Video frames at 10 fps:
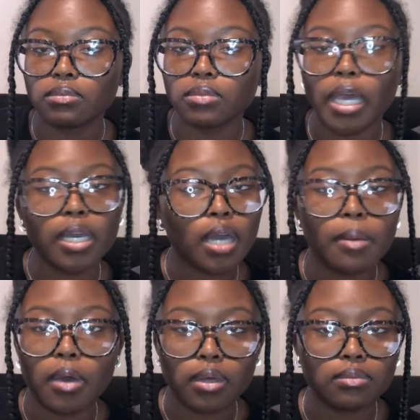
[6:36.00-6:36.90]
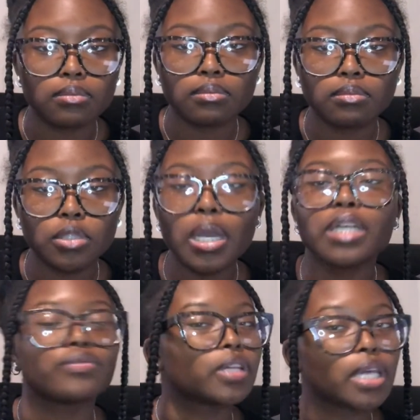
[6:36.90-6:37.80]
Like, come on. You
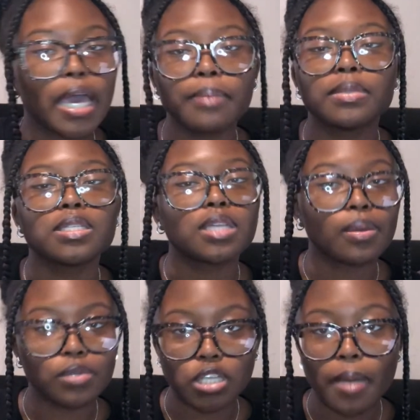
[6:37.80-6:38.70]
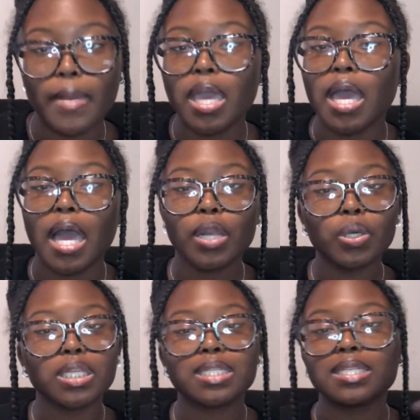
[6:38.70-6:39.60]
guys really hyped this sandwich up. And I
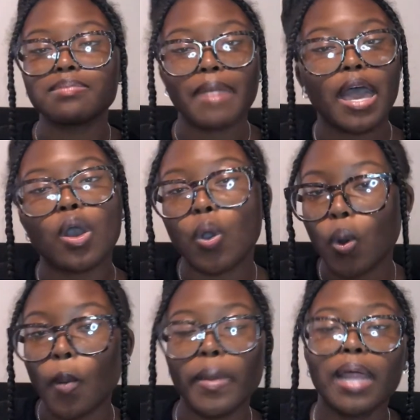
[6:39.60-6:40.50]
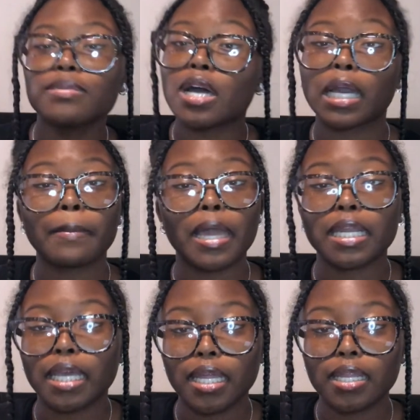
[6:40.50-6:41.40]
know this is mad old, but I'm talking about
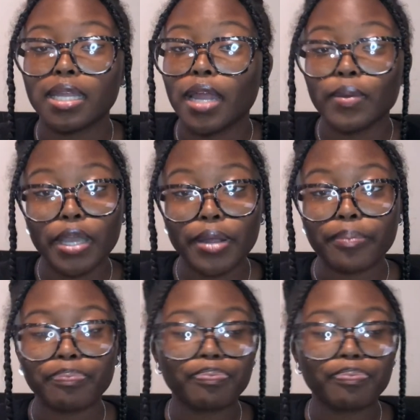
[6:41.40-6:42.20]
it again and I don't care.